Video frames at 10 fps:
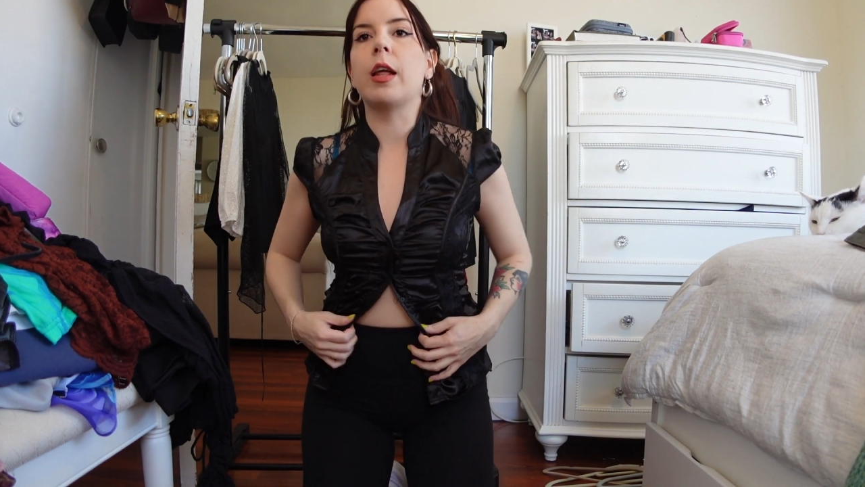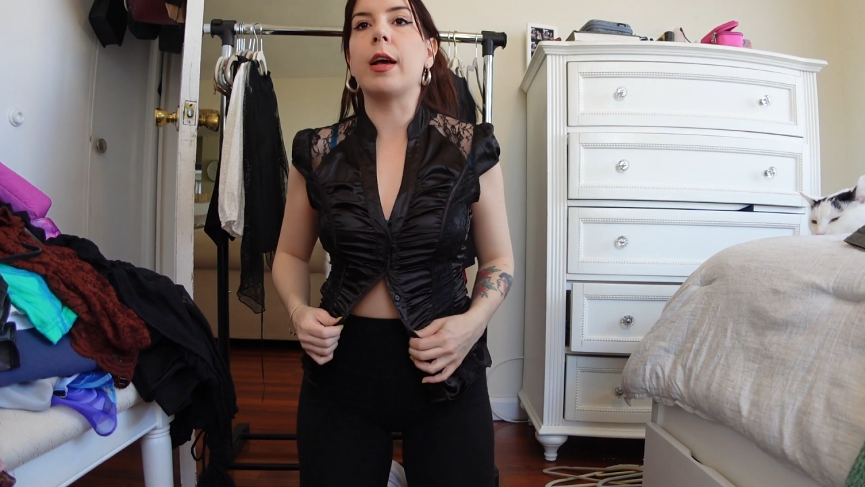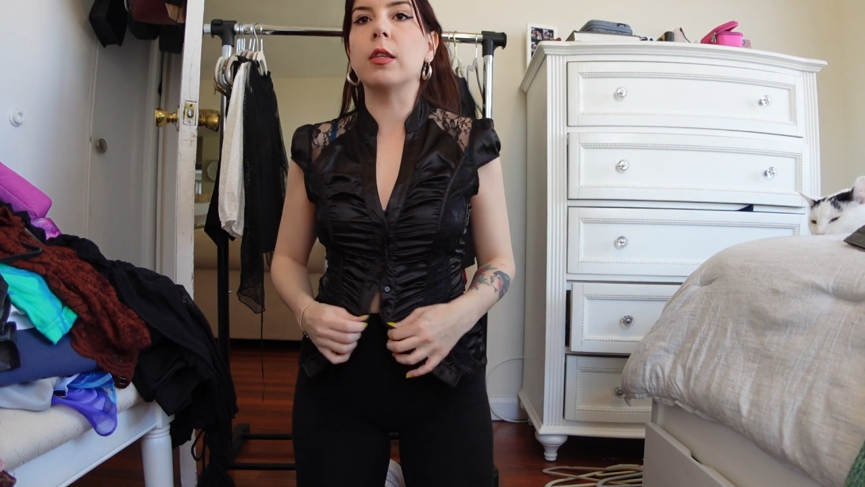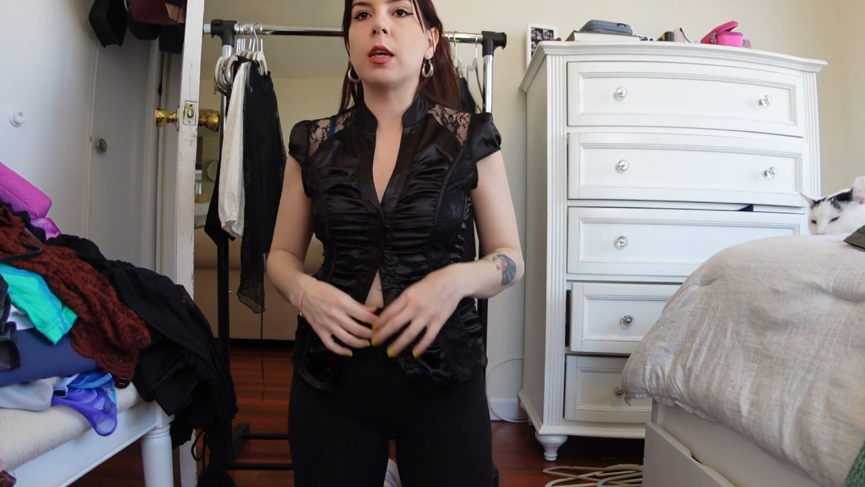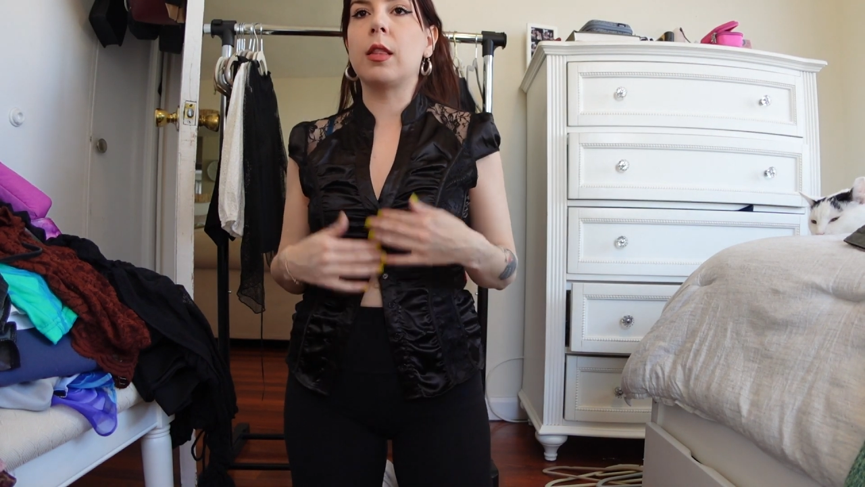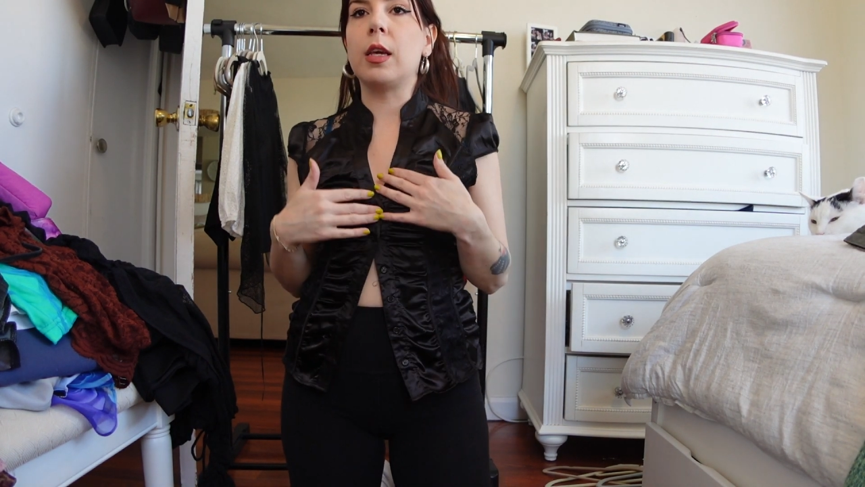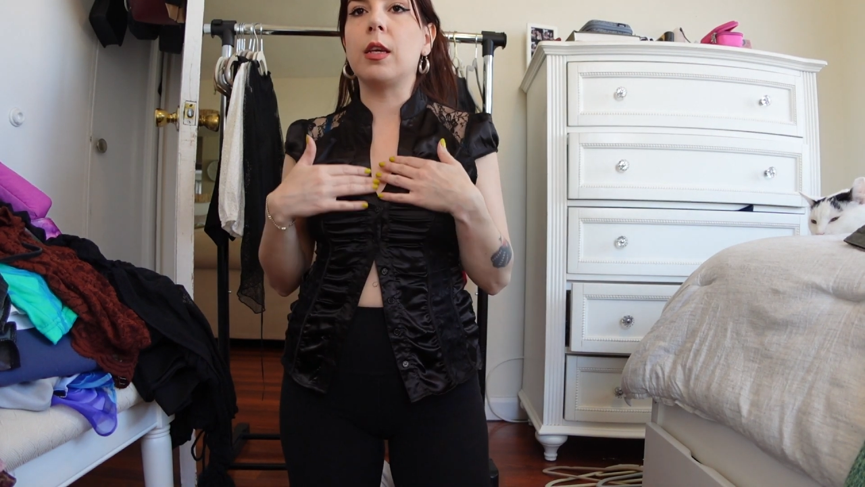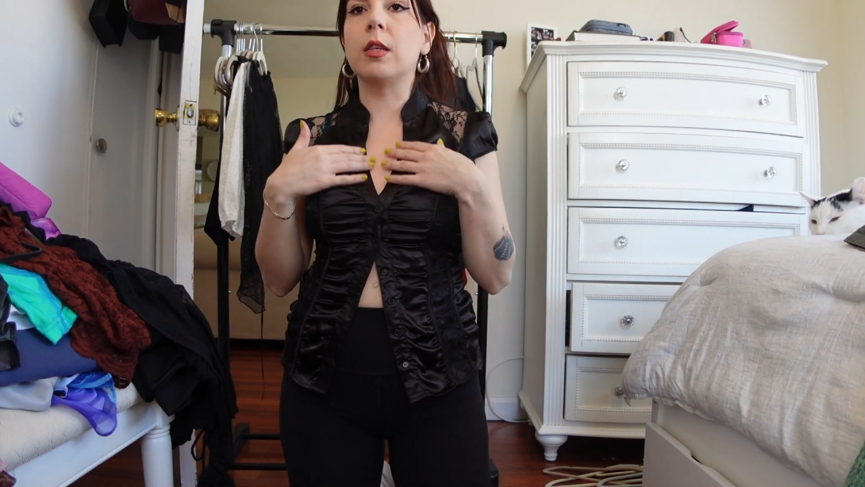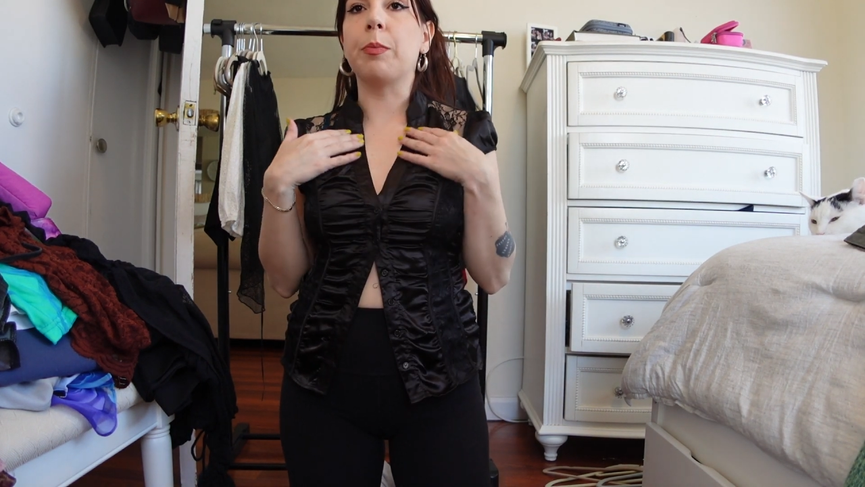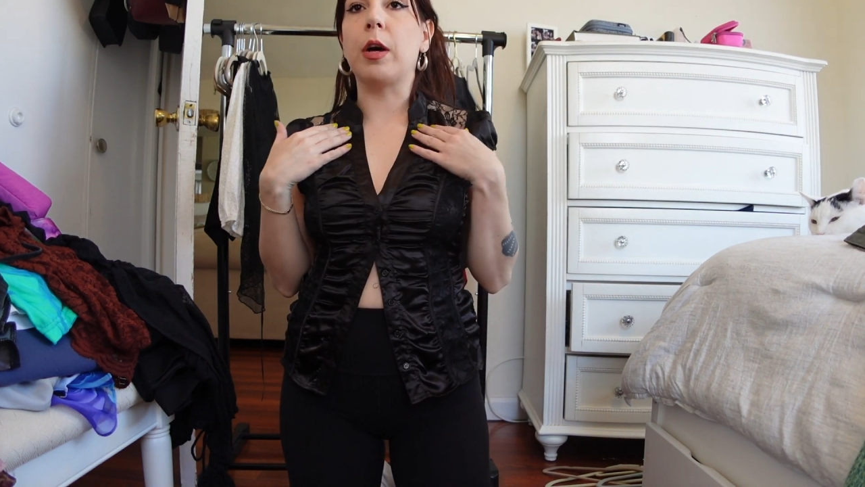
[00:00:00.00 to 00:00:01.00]
It has like
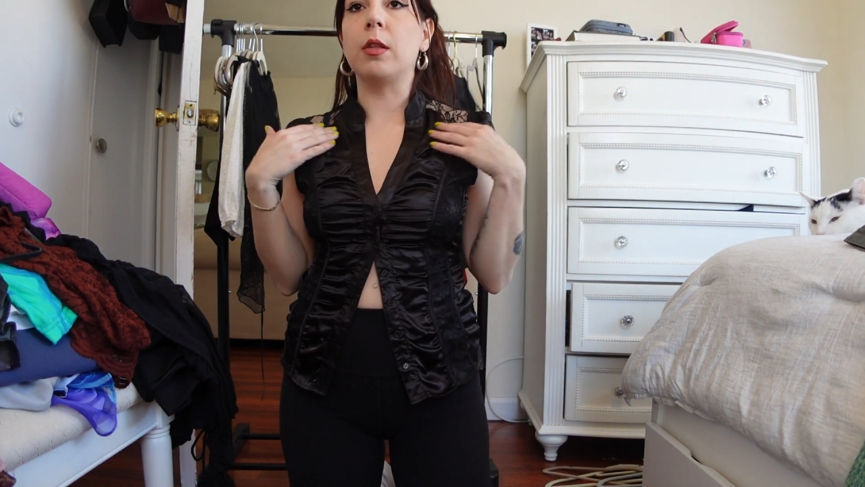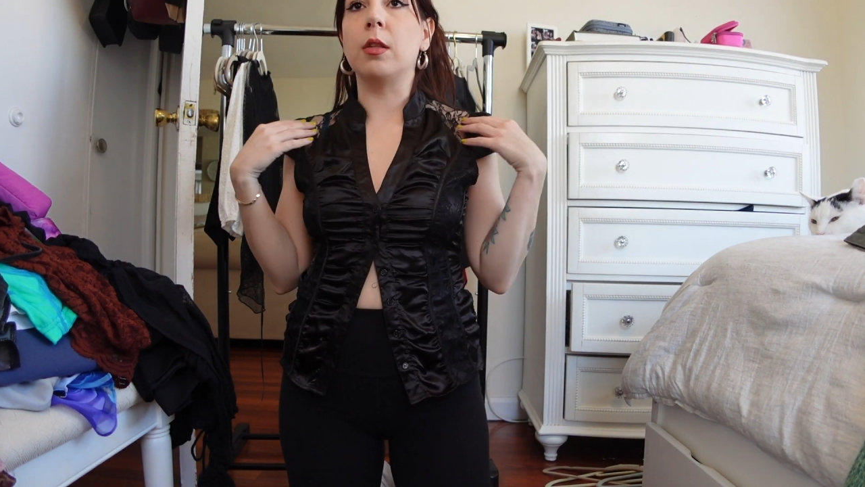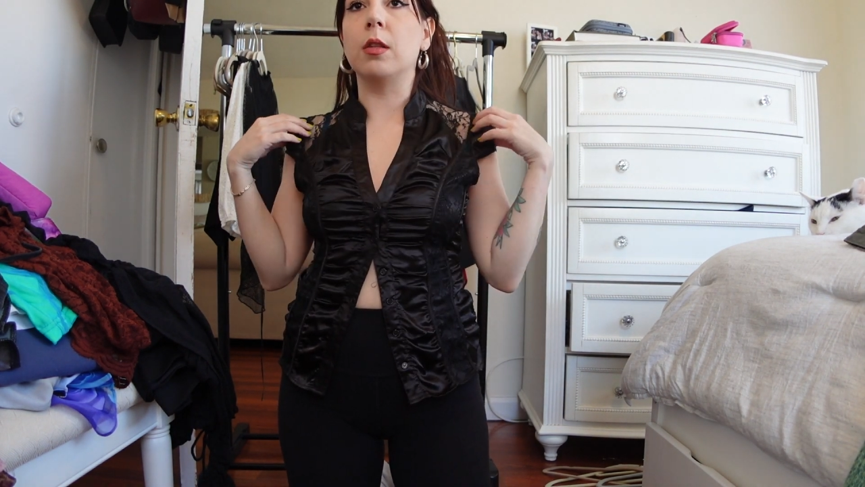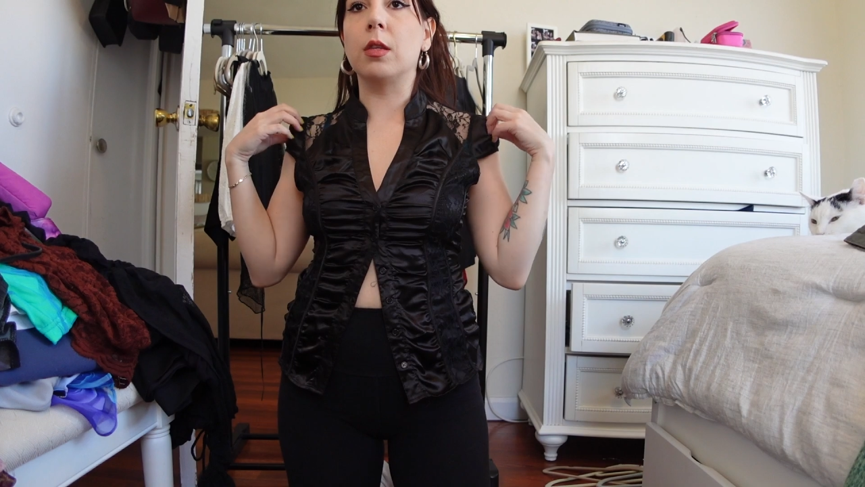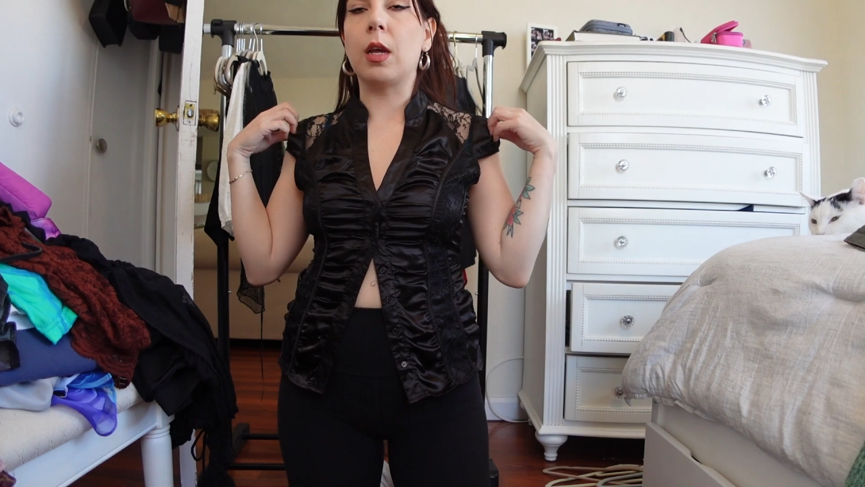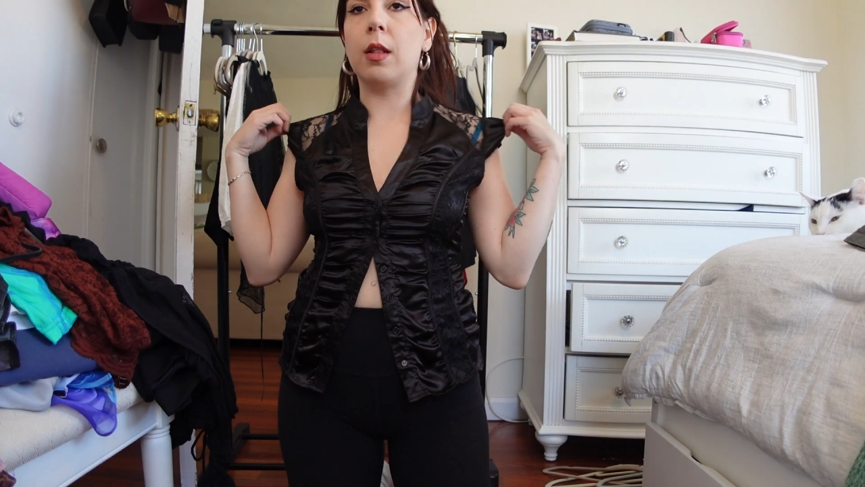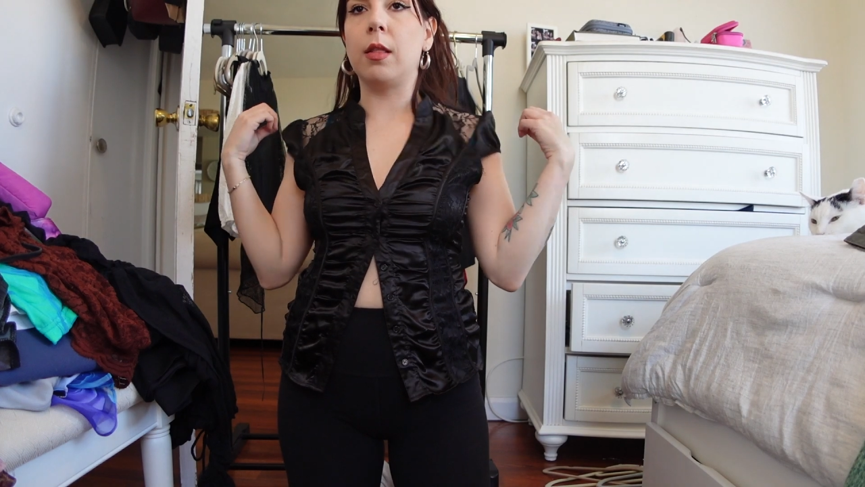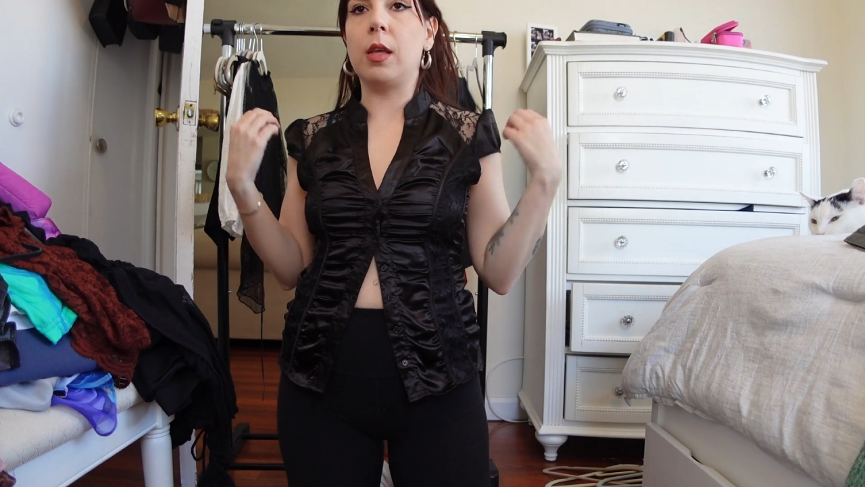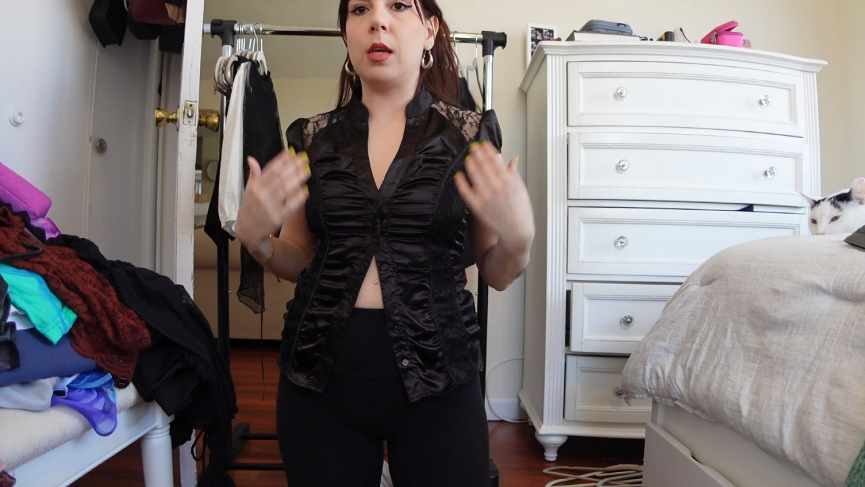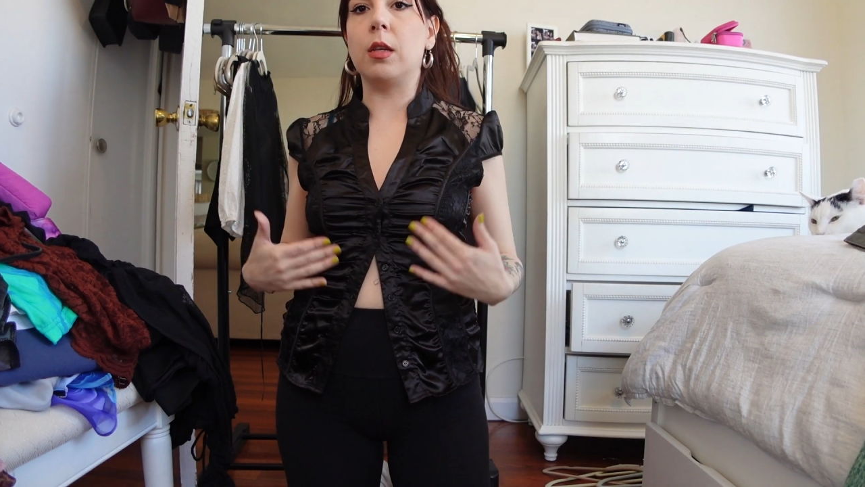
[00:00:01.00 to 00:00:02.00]
these buttons and
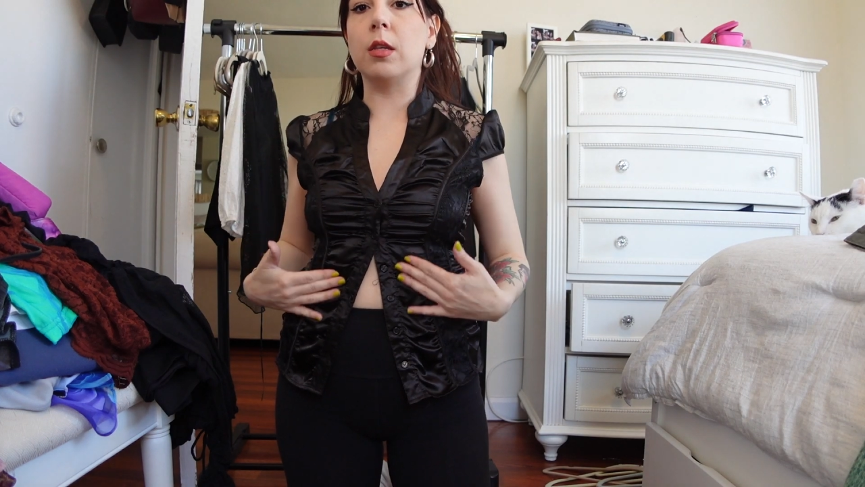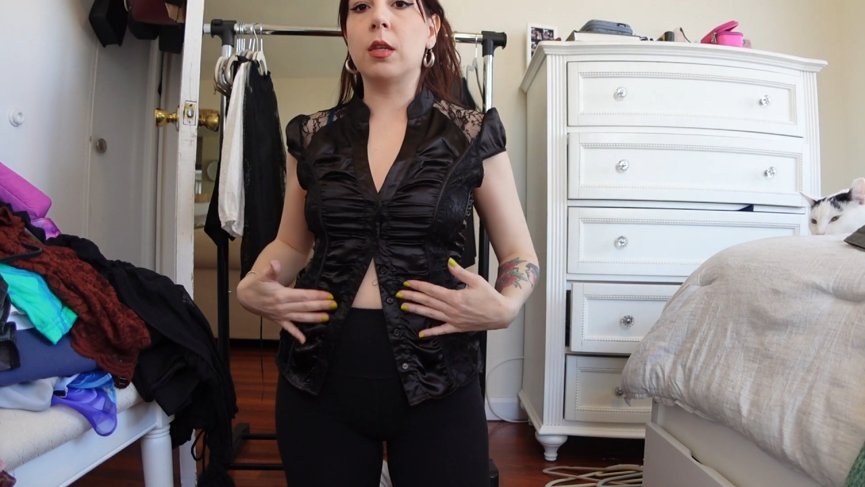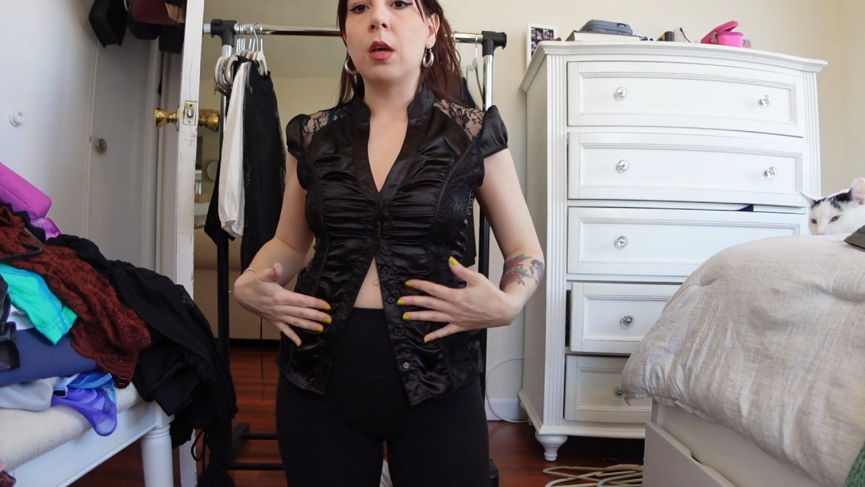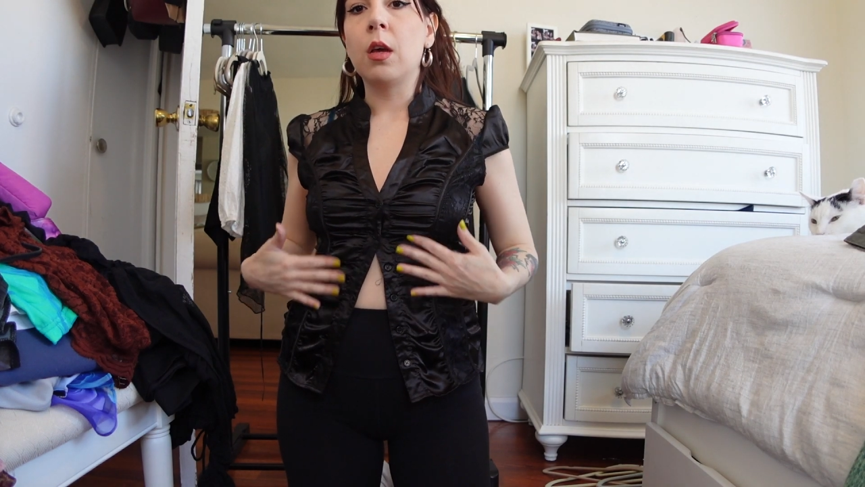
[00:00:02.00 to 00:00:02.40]
these